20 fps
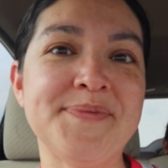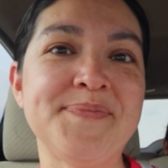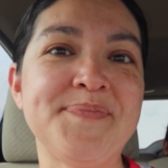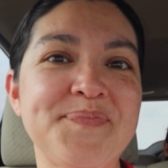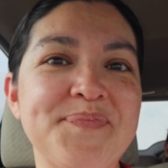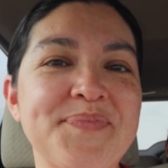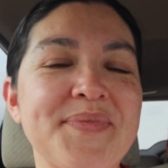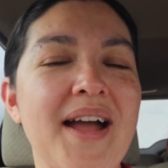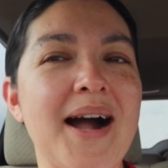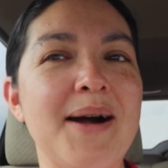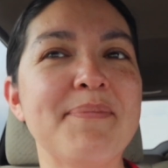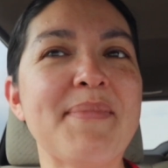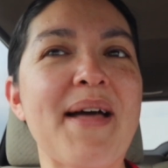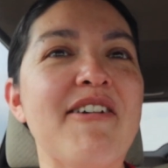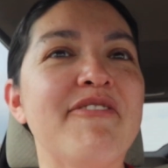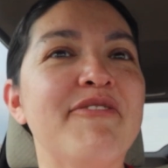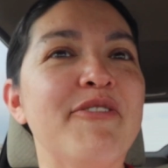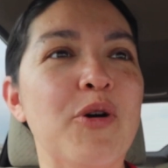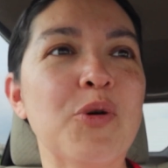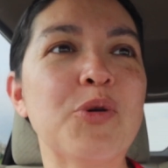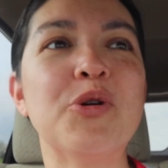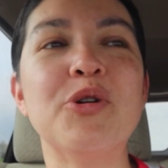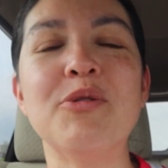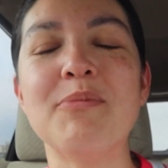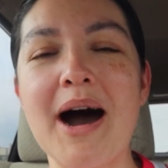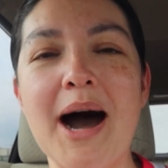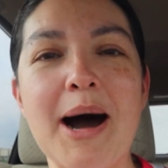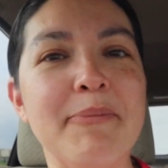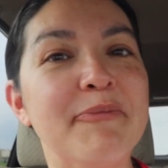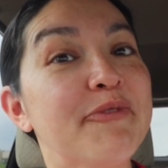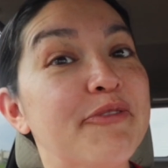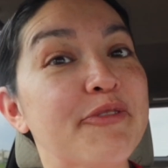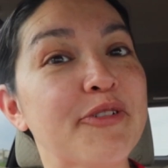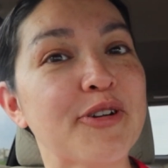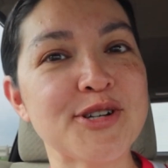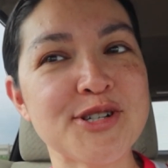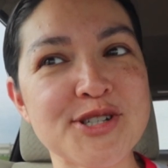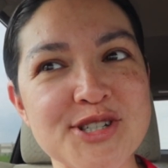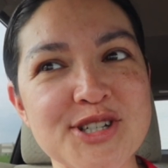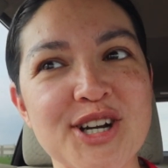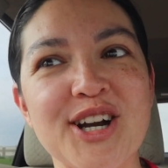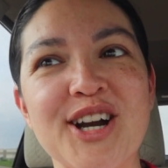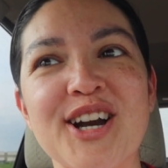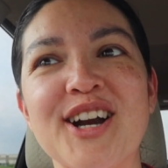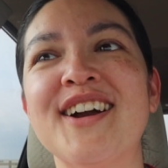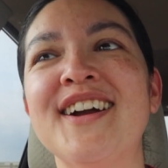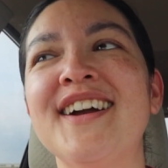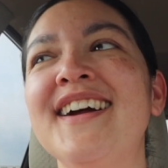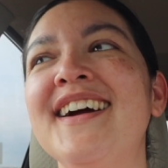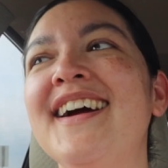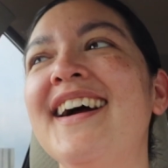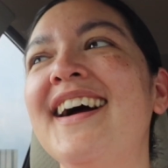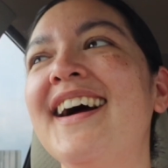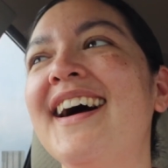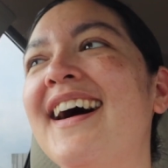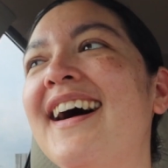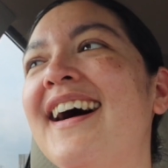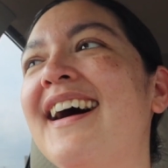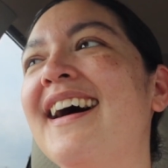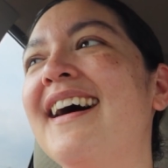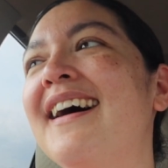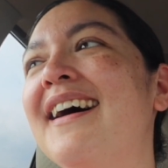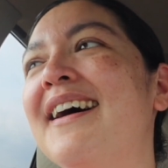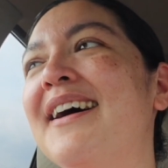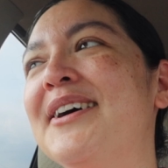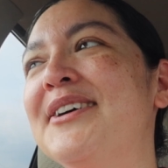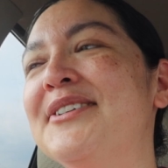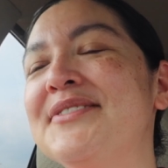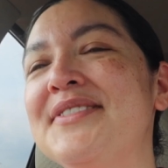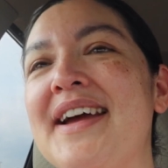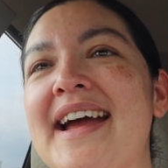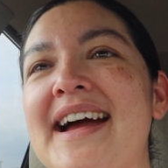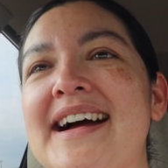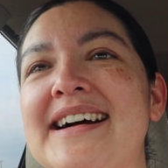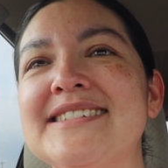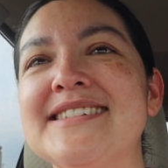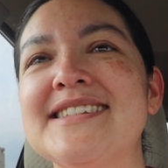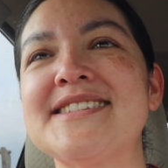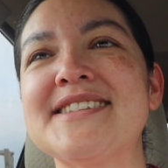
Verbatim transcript: I'm that vocal mom for sure. Oh man.